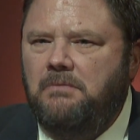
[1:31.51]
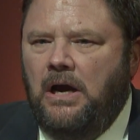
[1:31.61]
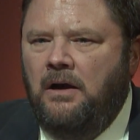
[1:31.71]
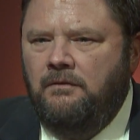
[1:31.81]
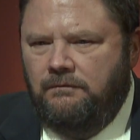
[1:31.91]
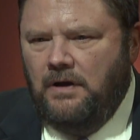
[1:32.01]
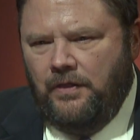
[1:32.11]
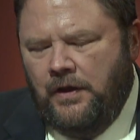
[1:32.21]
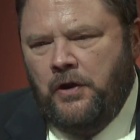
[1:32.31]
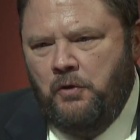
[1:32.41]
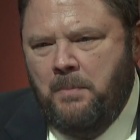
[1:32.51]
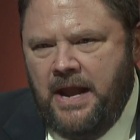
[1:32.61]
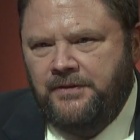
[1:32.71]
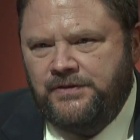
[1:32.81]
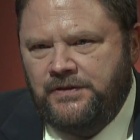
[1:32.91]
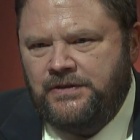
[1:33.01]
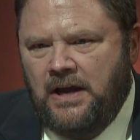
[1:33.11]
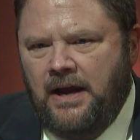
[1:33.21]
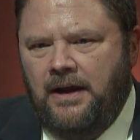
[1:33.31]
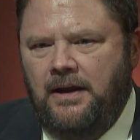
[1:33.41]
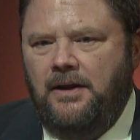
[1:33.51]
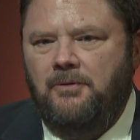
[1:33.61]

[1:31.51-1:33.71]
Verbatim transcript: of the Humane Society?